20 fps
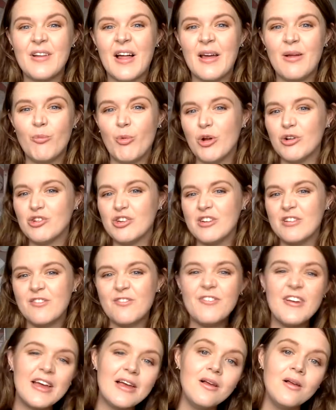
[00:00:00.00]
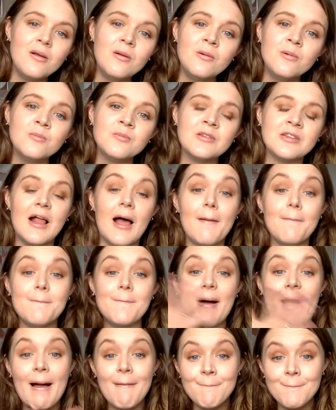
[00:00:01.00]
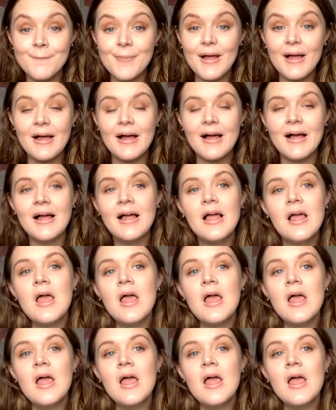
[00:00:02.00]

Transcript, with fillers: like watching films, like pamper,